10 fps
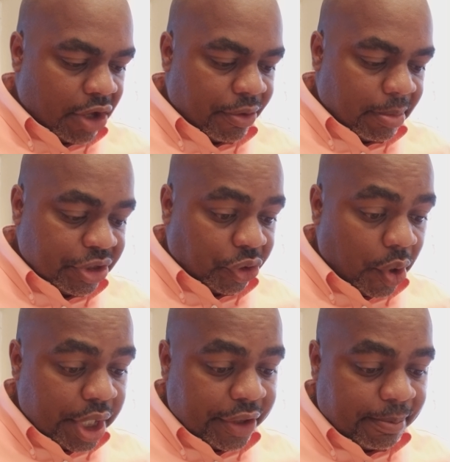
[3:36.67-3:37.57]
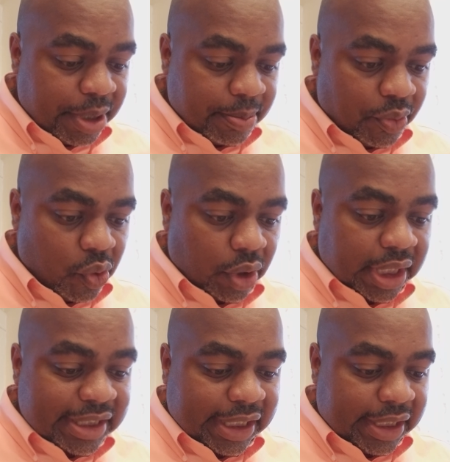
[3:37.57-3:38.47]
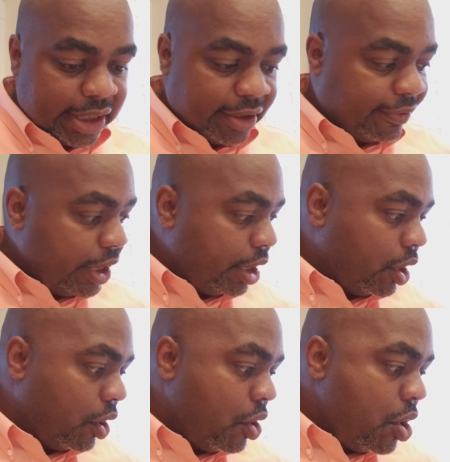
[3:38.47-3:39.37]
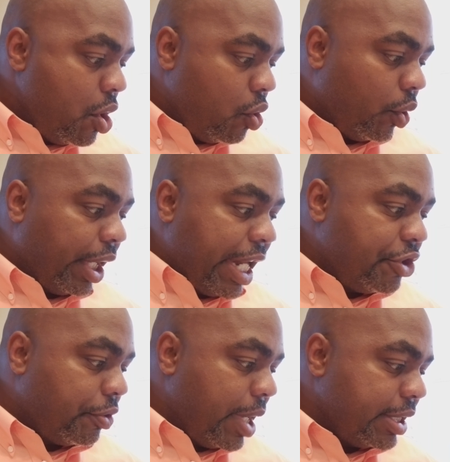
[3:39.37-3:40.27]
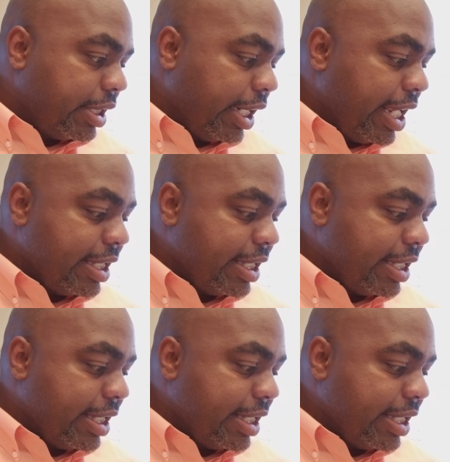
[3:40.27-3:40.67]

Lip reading: the majority of the people who are listening to this video who are interested